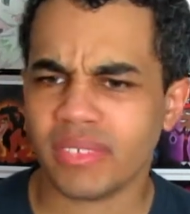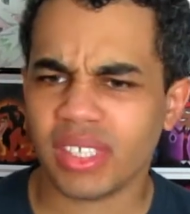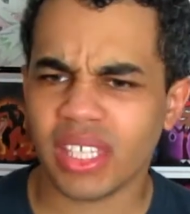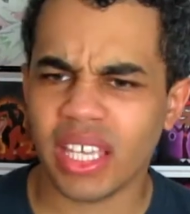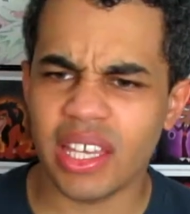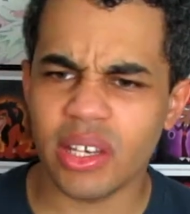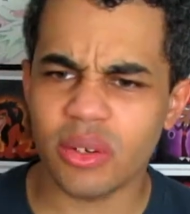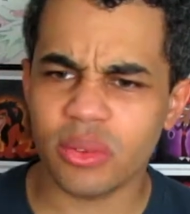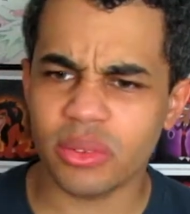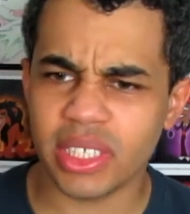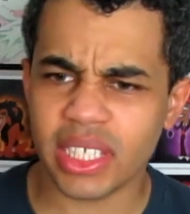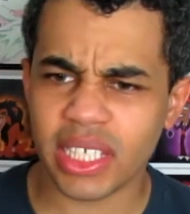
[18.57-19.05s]

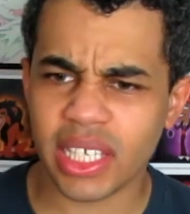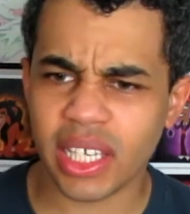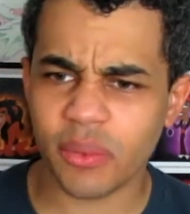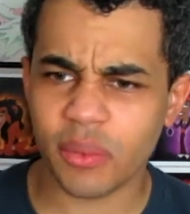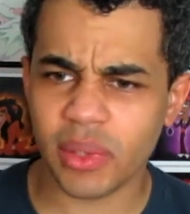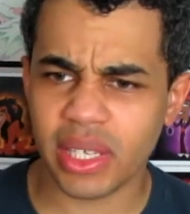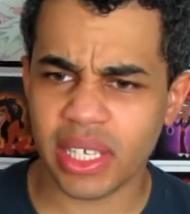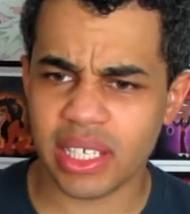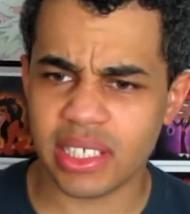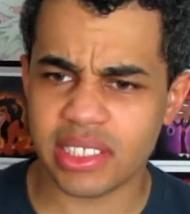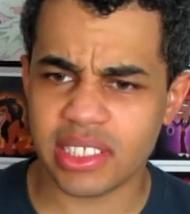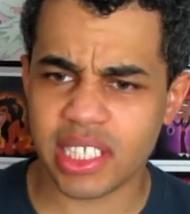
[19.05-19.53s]
I don't think I
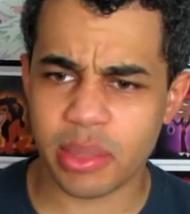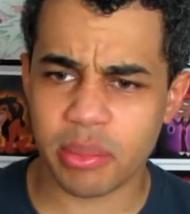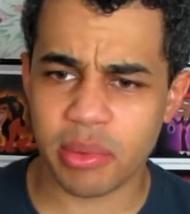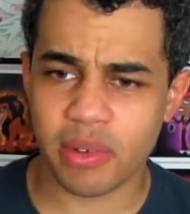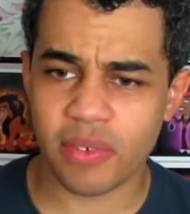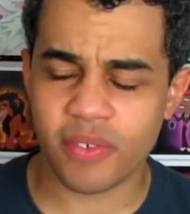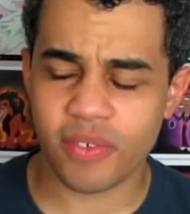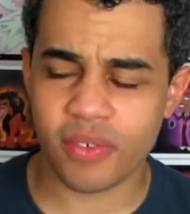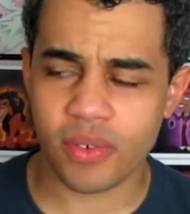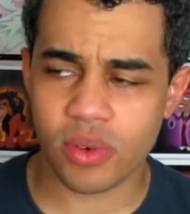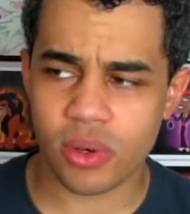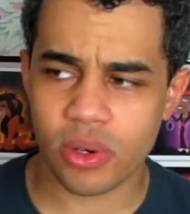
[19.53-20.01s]
went any time
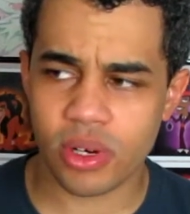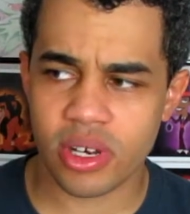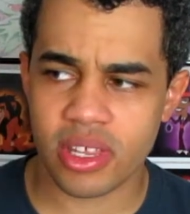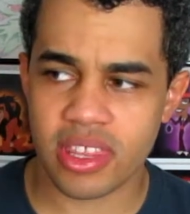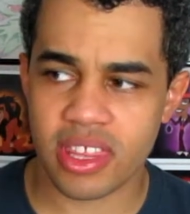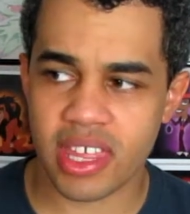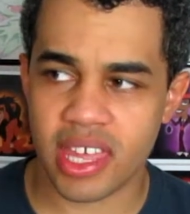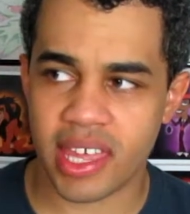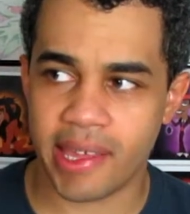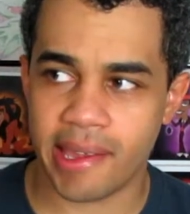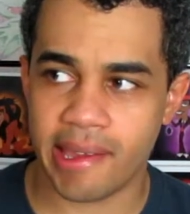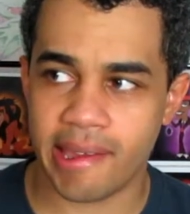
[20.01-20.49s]
before
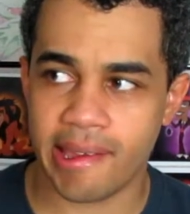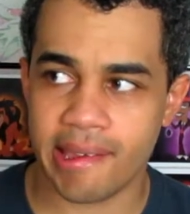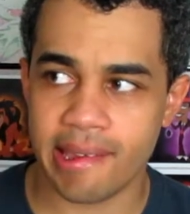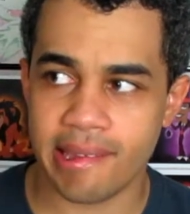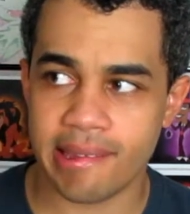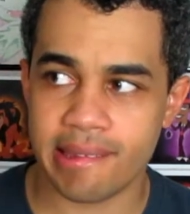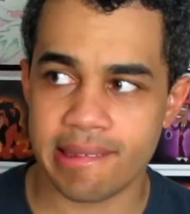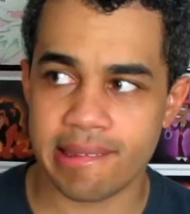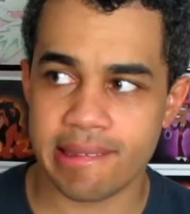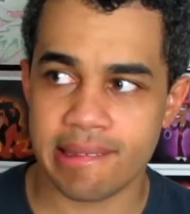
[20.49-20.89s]
that.